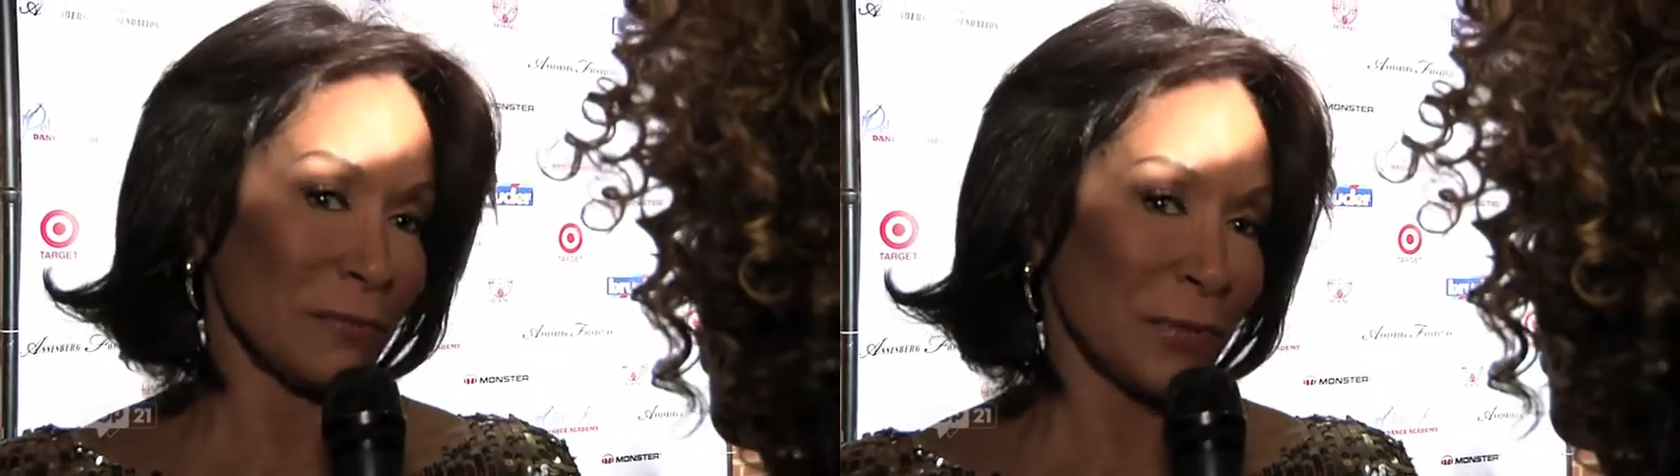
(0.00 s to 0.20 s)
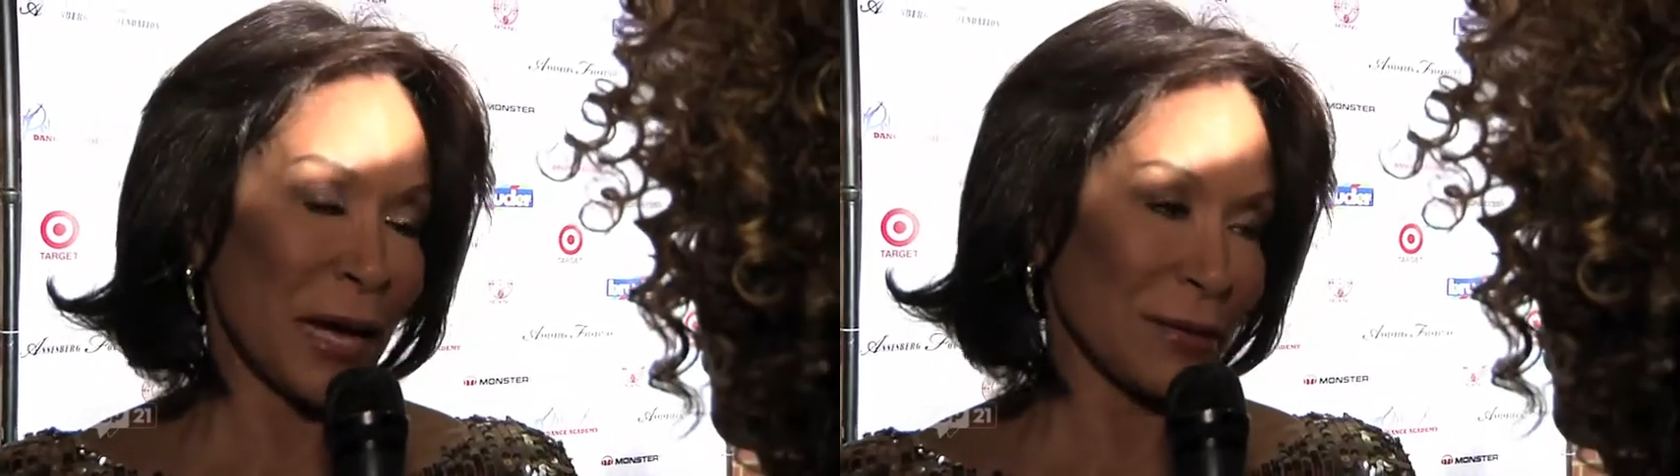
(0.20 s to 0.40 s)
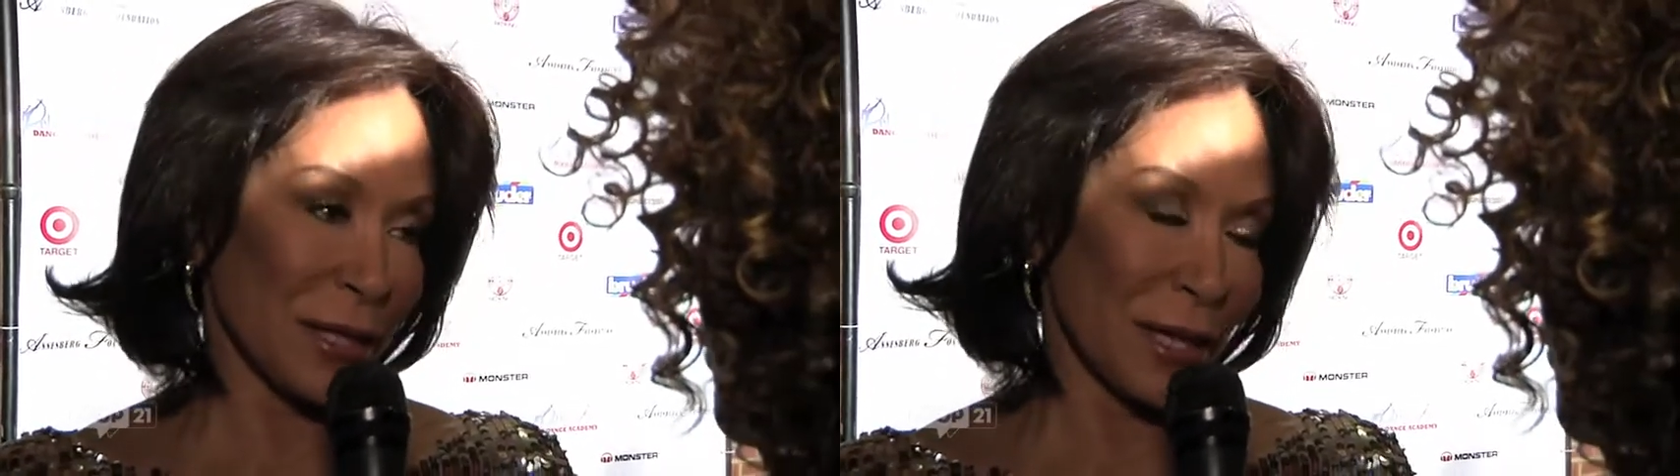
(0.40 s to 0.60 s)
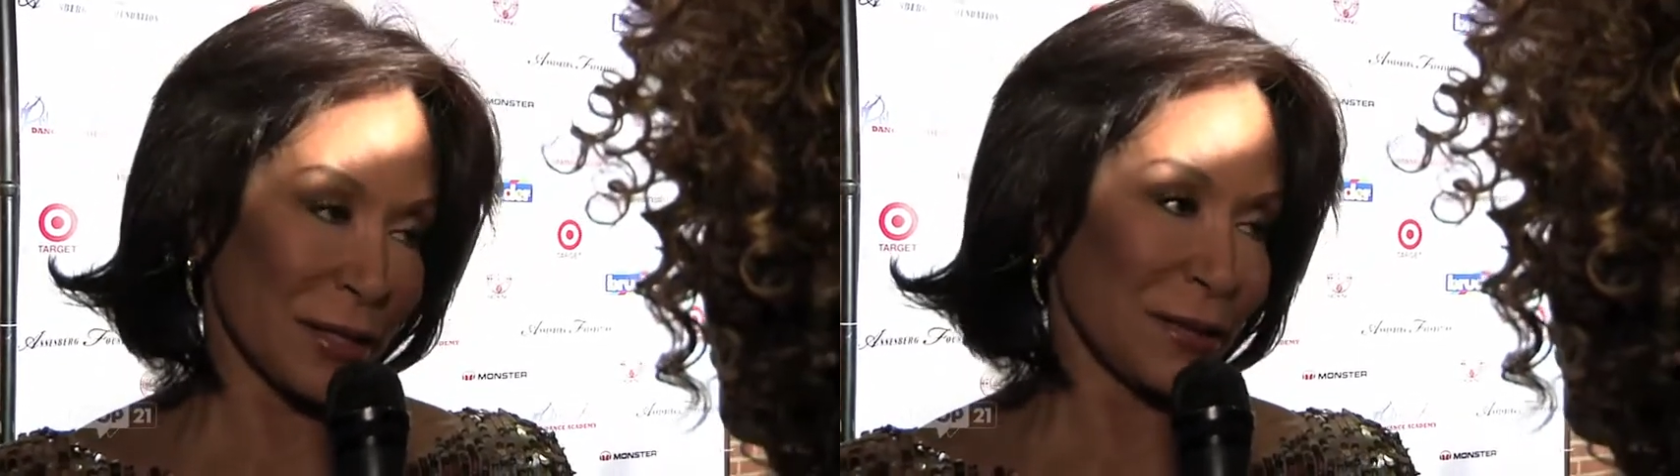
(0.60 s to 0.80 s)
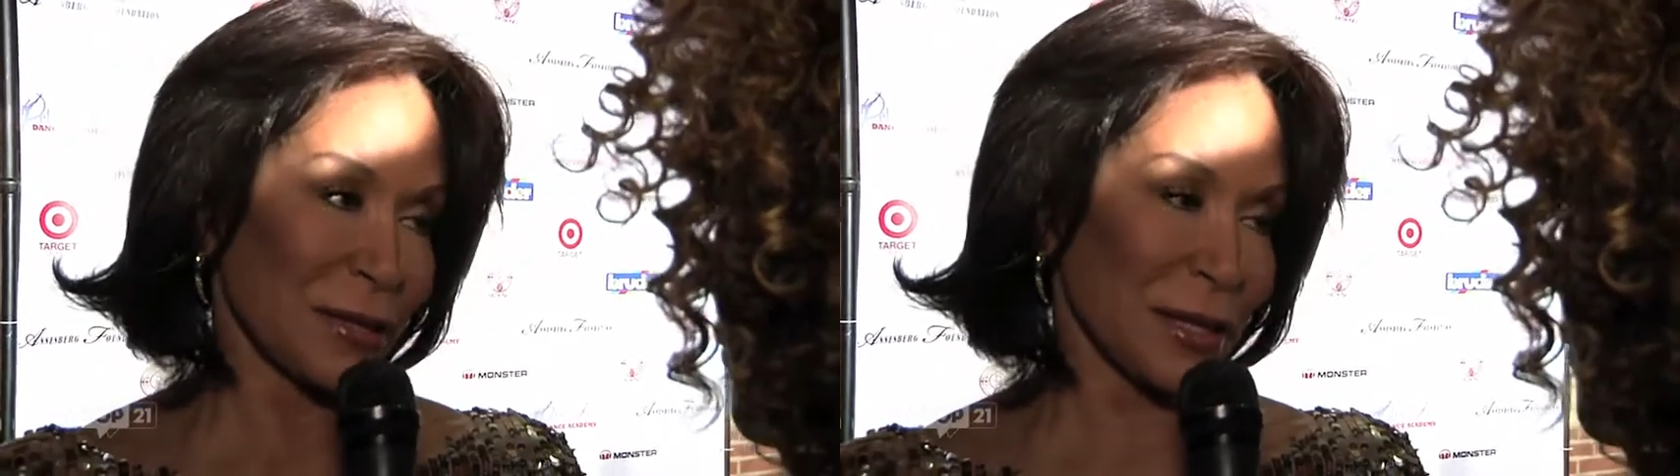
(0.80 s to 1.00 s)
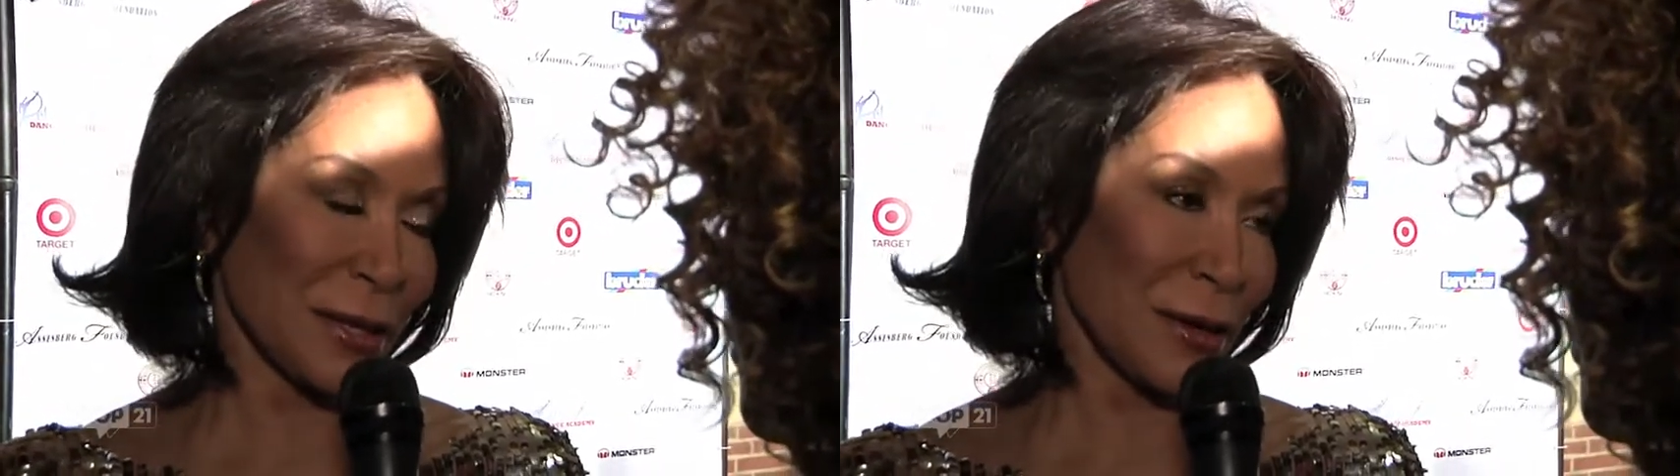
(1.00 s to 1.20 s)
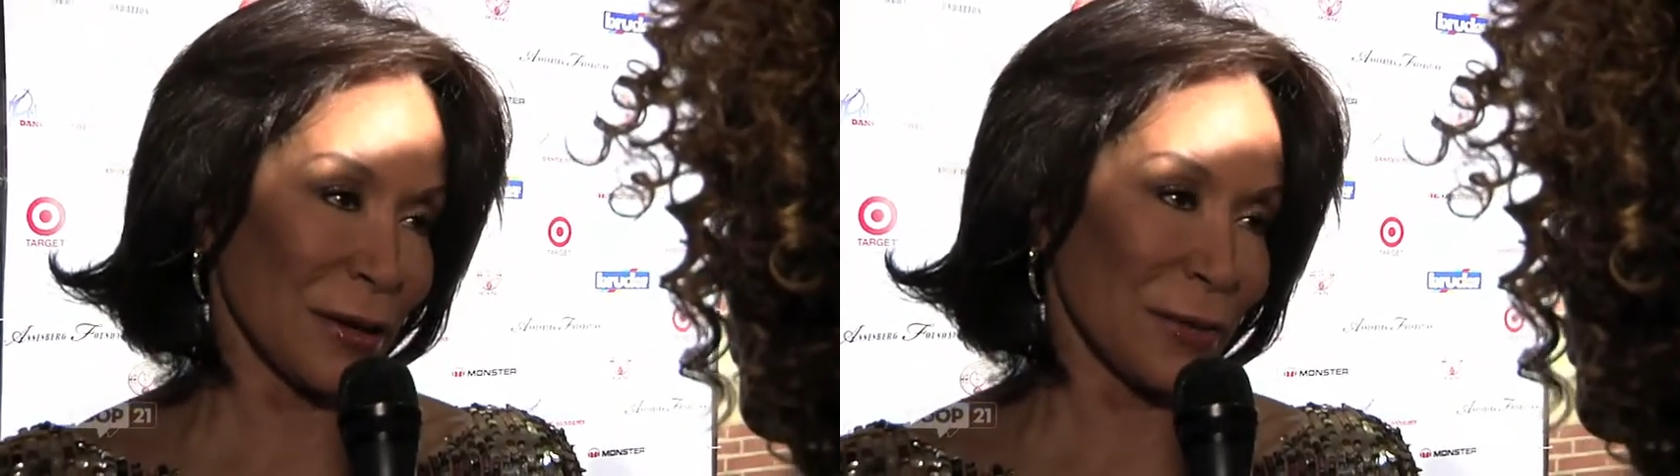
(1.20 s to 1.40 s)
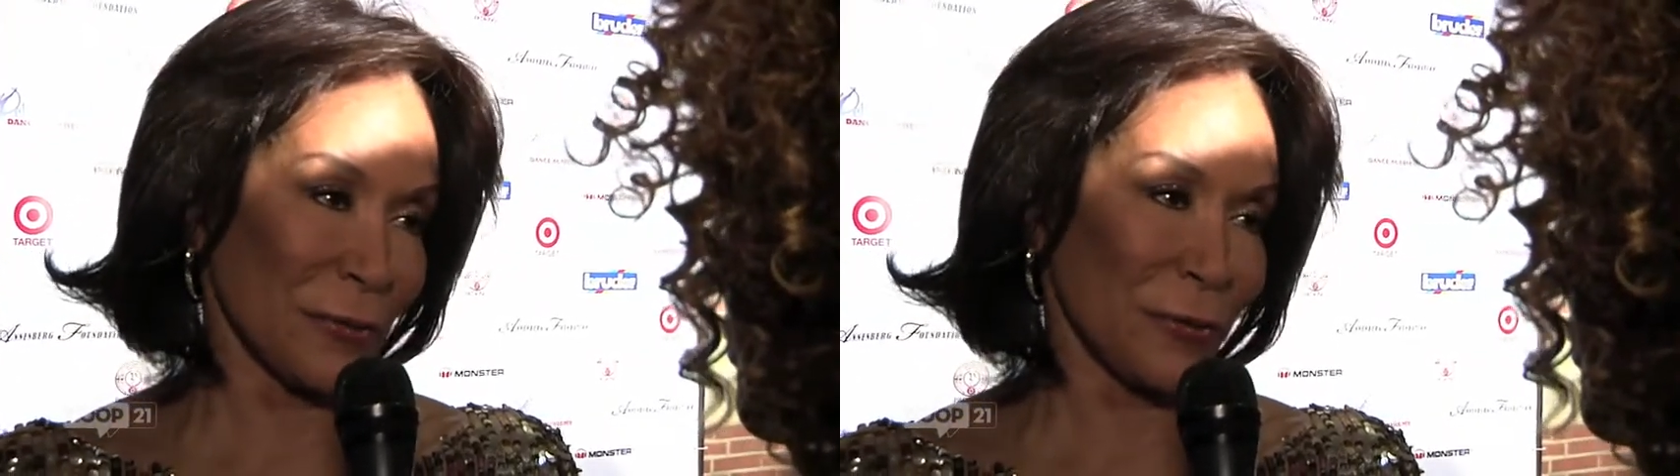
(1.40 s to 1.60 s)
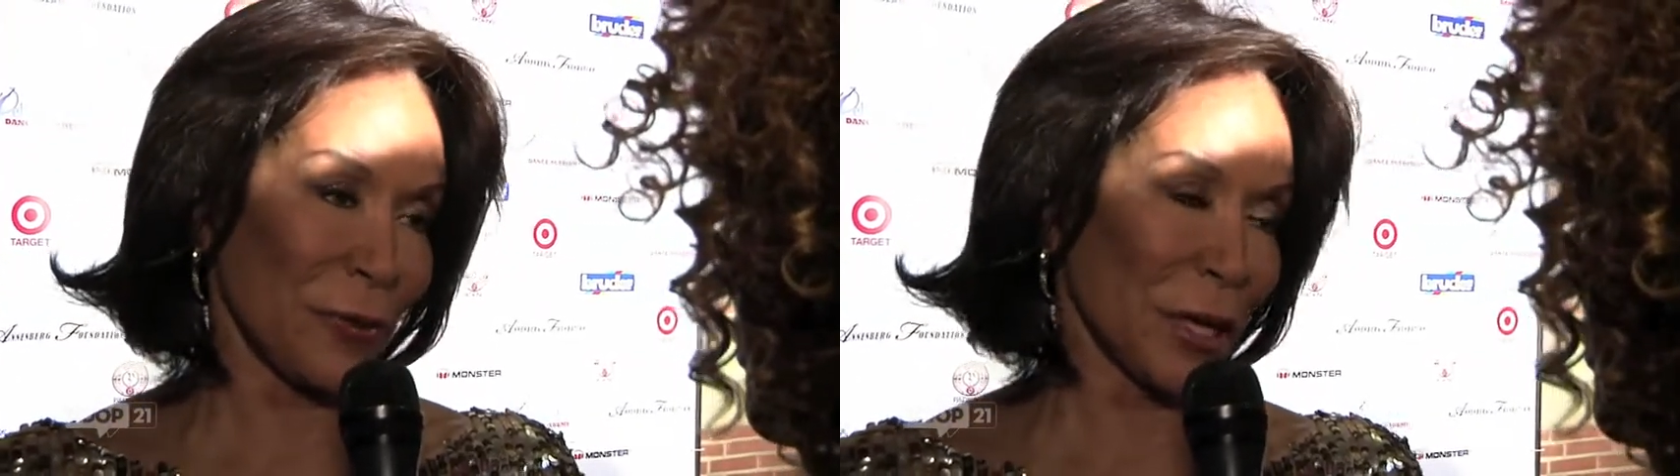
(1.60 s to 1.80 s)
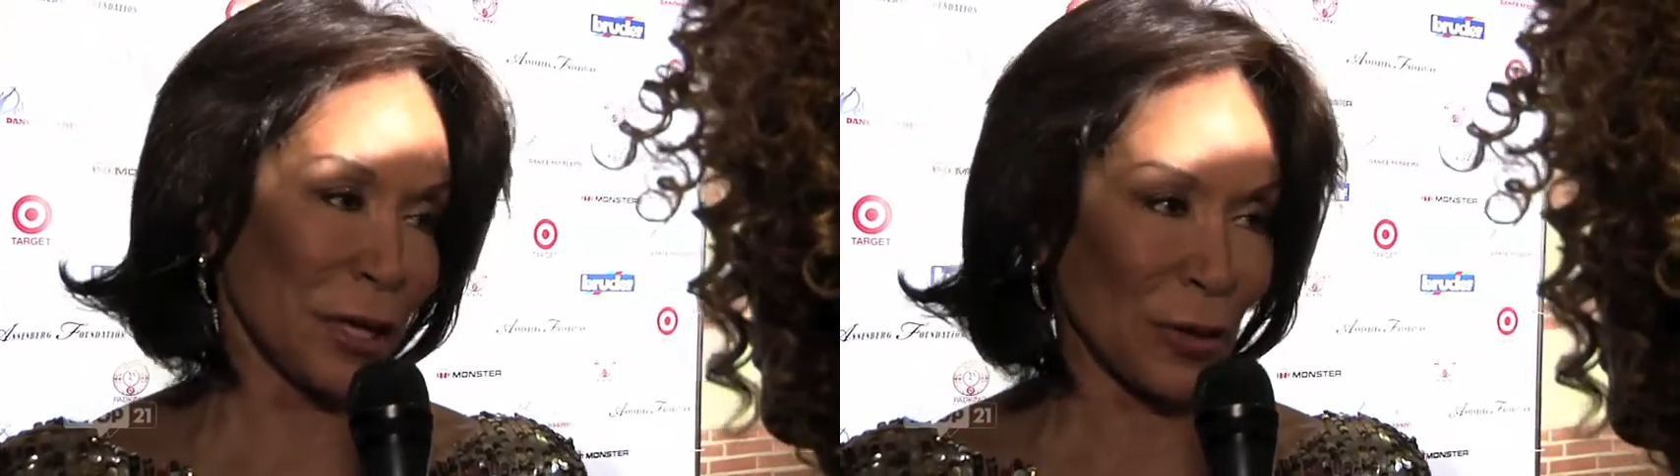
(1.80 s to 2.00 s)
nowadays you see in all the
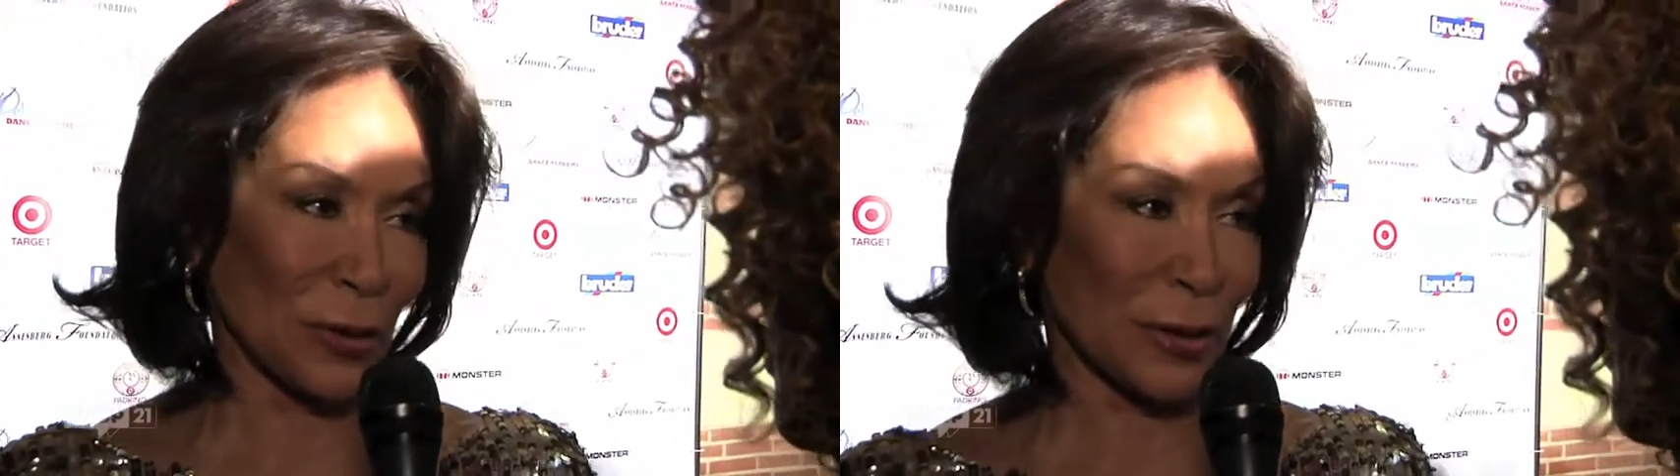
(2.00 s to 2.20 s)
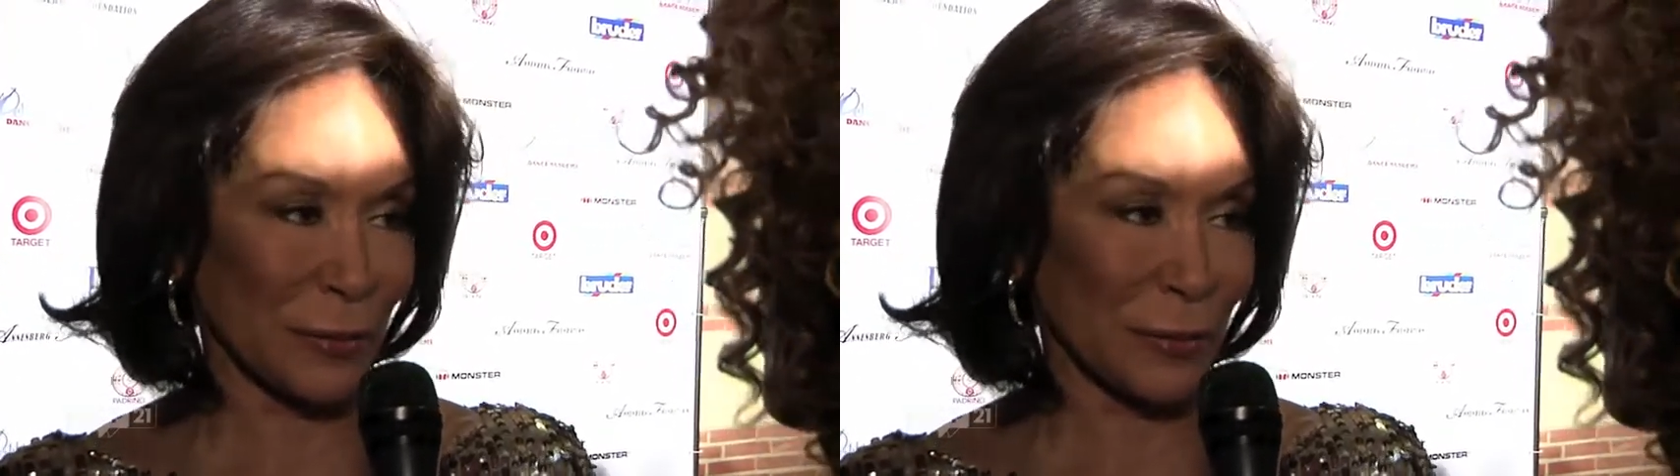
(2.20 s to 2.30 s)
videos,